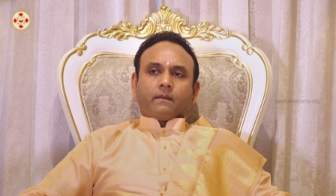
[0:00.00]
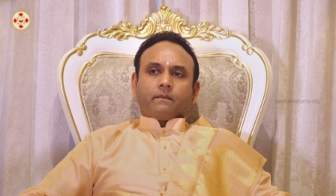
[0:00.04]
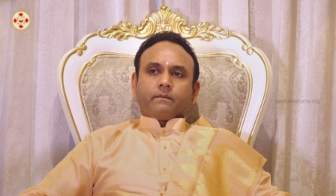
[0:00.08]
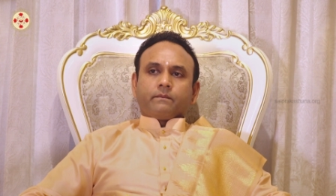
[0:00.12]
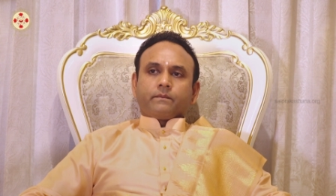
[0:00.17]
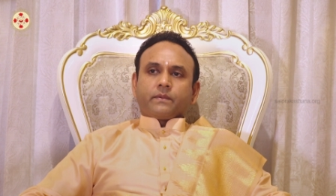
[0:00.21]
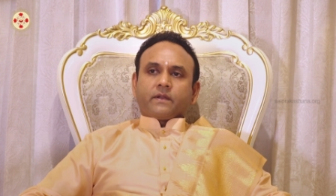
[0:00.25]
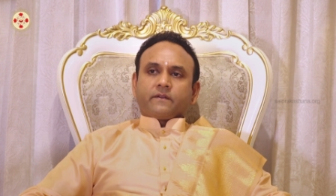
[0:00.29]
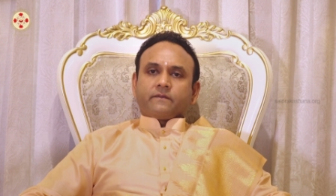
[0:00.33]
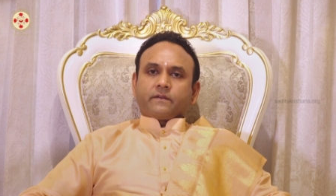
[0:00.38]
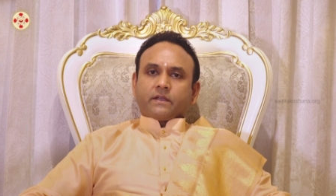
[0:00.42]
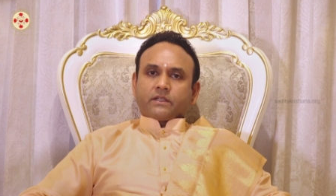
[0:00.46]

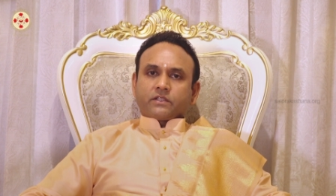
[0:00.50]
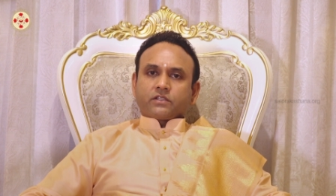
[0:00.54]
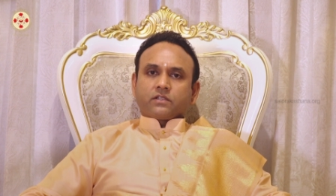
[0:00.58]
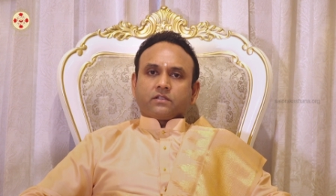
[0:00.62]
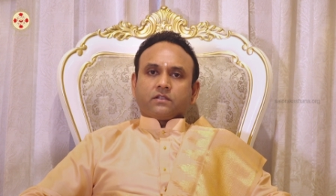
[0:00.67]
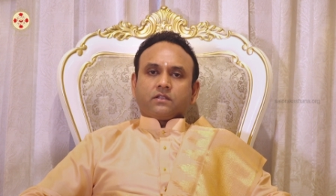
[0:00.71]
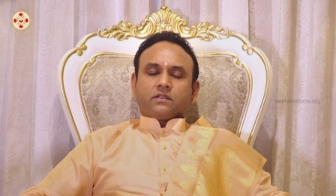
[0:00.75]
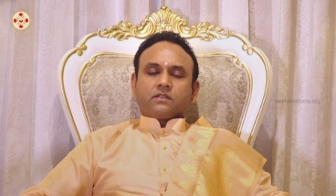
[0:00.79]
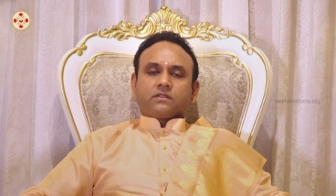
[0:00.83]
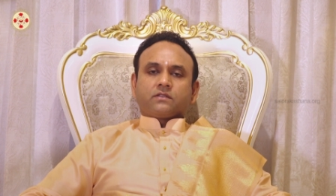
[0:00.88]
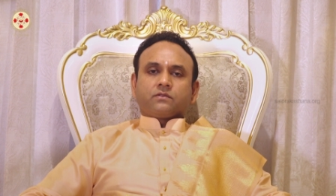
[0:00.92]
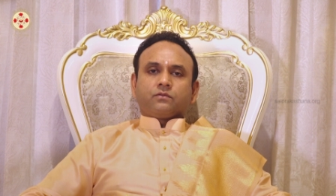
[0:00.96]

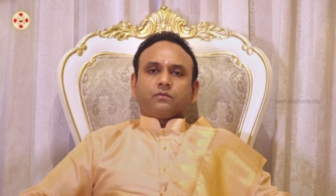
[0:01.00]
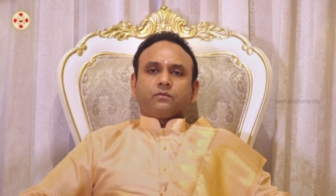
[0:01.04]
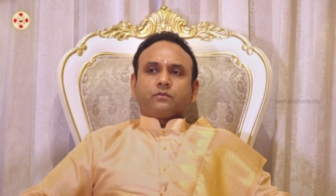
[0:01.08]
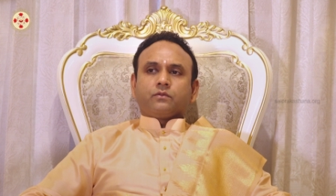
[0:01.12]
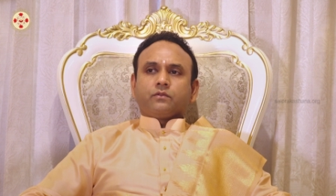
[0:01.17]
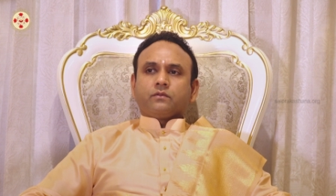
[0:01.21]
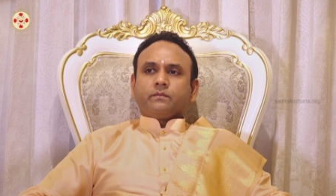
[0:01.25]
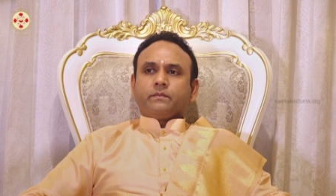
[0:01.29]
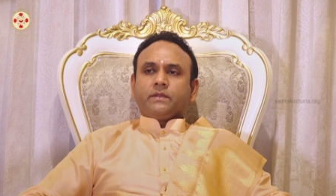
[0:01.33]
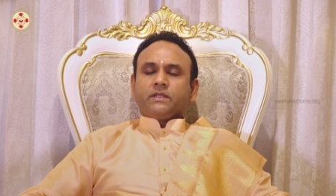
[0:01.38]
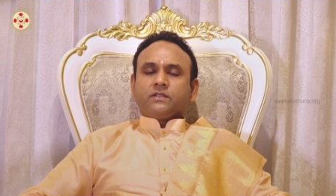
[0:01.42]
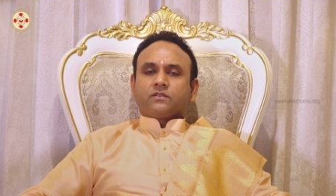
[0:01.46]
professionals who
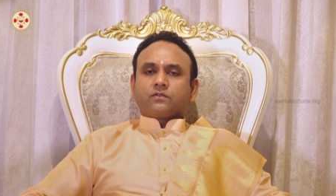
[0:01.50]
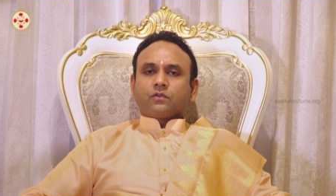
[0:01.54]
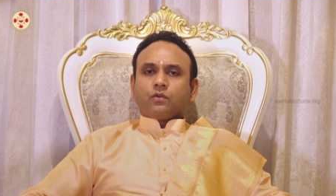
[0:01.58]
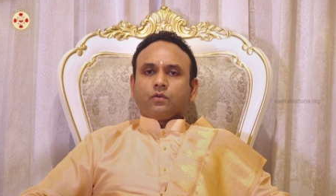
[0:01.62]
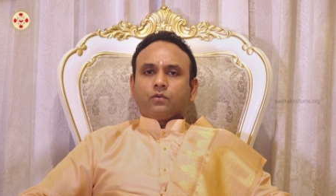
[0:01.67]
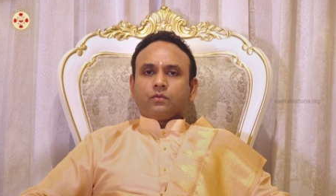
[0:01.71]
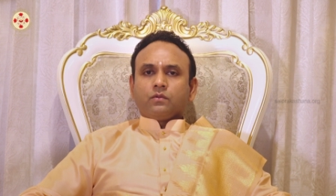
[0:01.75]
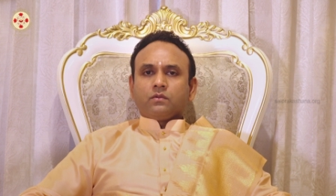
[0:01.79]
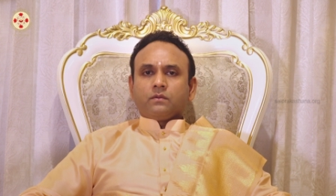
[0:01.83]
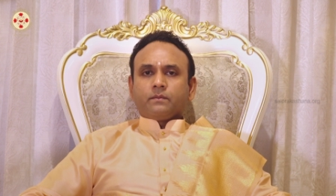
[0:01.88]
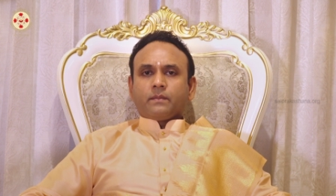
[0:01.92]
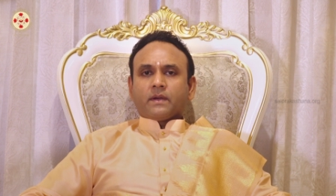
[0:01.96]
could be
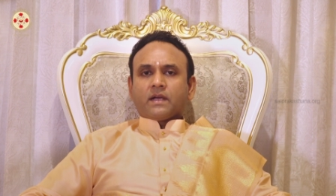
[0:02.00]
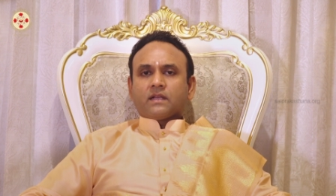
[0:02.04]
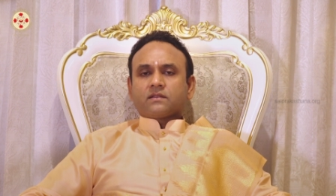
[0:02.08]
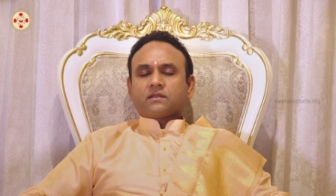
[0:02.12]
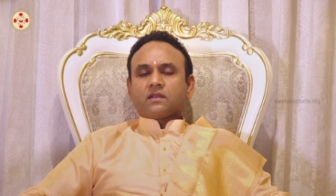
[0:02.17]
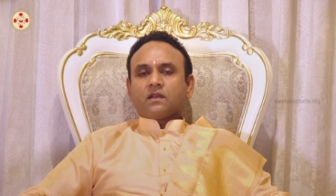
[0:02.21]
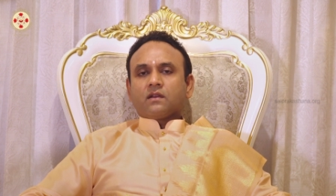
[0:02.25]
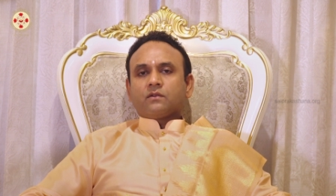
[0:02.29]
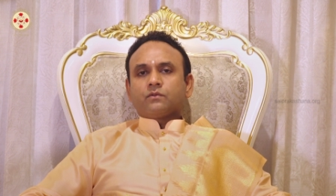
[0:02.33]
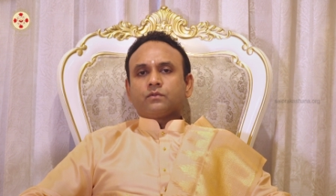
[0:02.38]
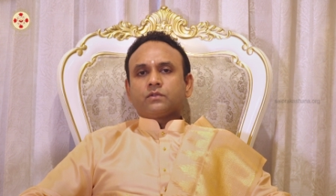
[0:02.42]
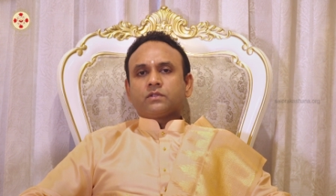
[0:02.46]
school pass
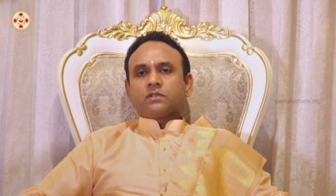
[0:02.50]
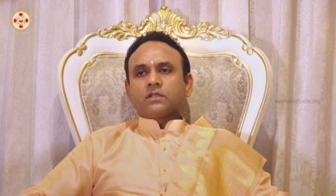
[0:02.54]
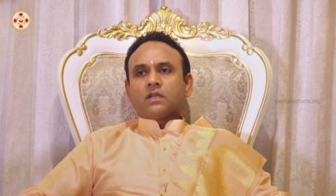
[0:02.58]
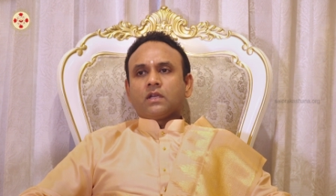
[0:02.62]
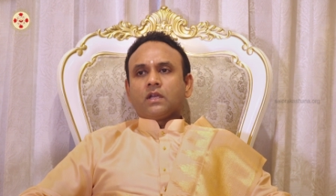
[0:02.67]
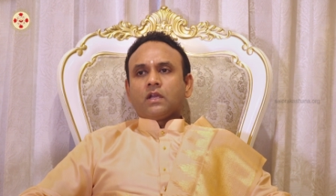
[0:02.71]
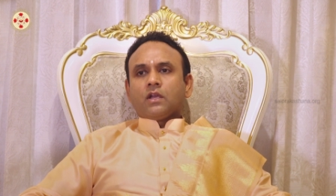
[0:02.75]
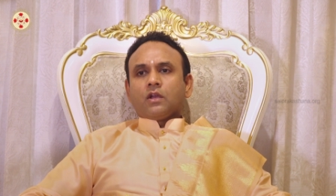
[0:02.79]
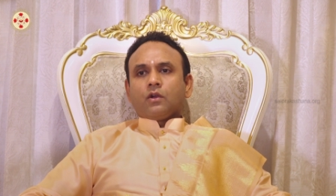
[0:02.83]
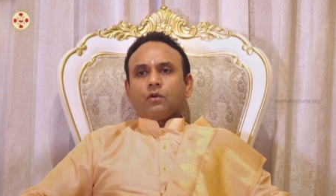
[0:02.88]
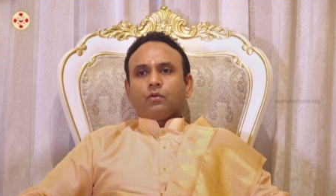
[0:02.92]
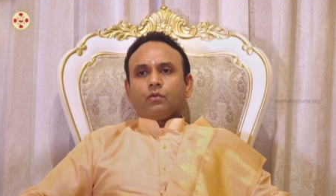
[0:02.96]
outs,
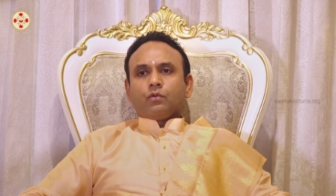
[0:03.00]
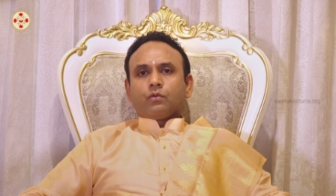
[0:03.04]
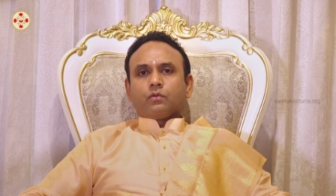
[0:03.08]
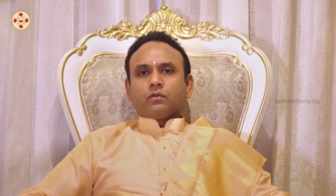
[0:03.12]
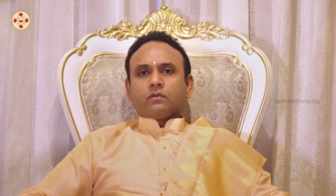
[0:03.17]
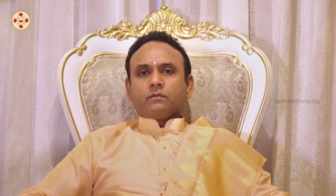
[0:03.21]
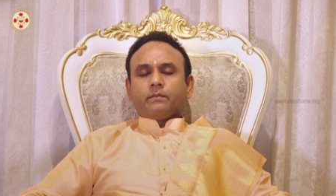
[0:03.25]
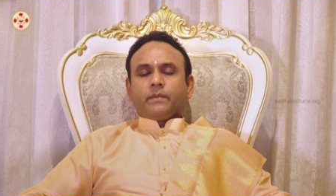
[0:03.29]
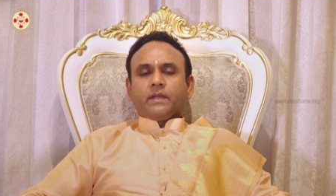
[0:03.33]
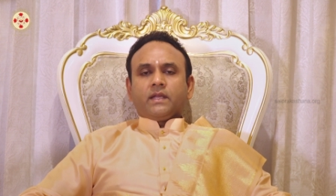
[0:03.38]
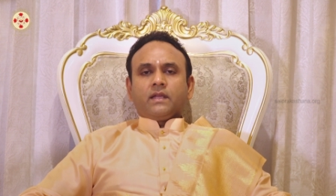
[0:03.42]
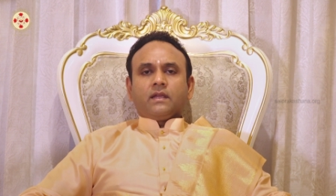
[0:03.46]
who
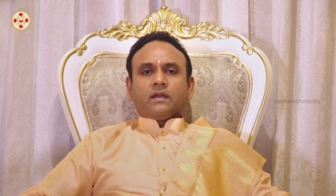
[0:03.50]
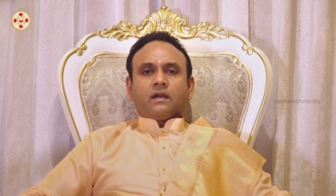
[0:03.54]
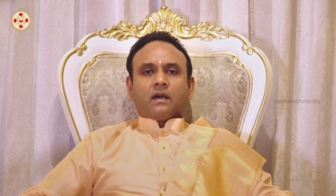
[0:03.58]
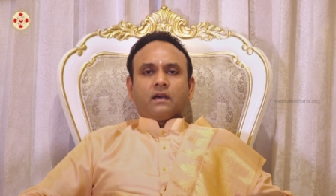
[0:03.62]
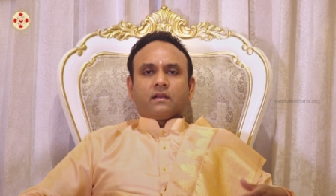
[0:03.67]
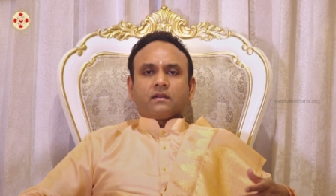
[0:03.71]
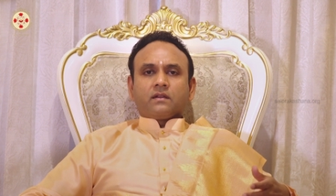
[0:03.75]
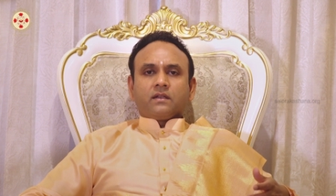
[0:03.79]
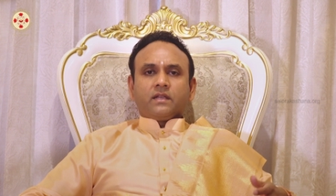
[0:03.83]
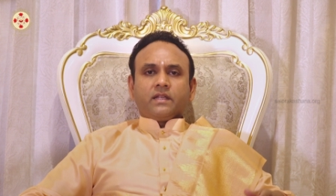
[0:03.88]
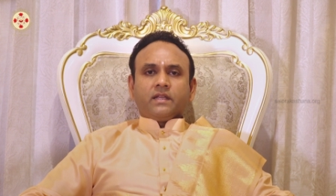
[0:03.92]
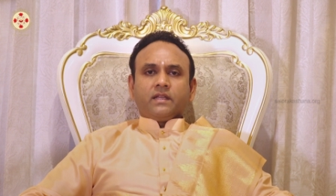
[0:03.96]
could be
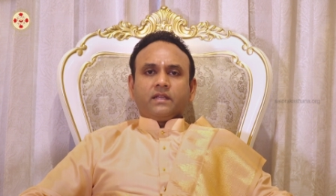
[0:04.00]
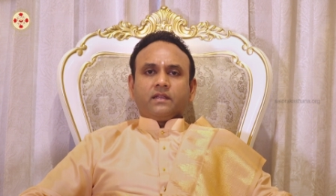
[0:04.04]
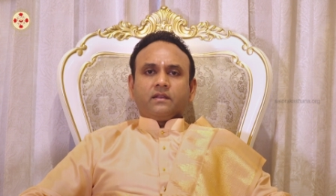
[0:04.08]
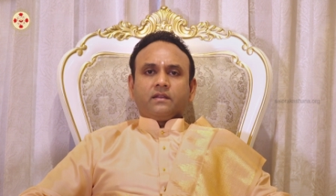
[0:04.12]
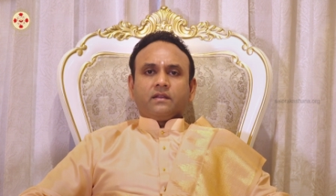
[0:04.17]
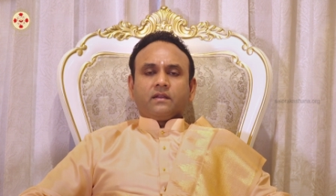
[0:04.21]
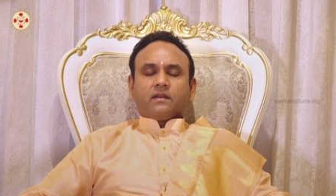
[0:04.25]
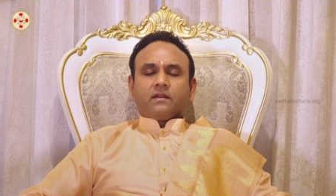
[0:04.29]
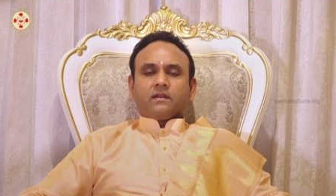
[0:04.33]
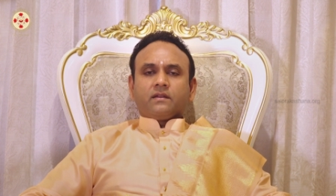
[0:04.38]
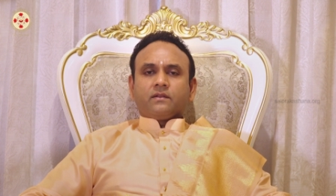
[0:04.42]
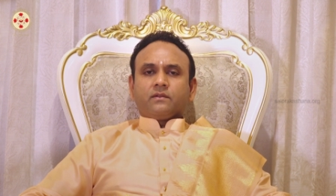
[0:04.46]
early,